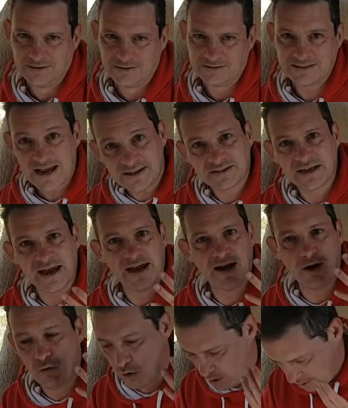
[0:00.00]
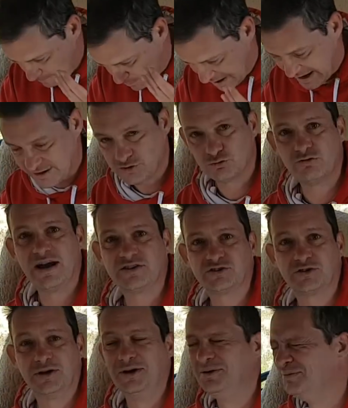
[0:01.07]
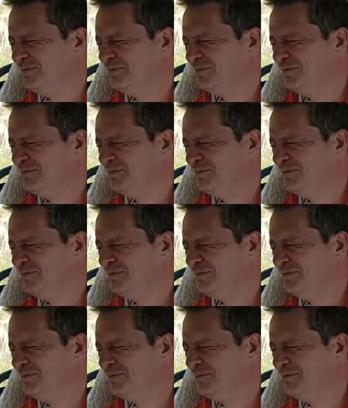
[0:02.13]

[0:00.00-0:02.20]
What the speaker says: Dead cow pice raster.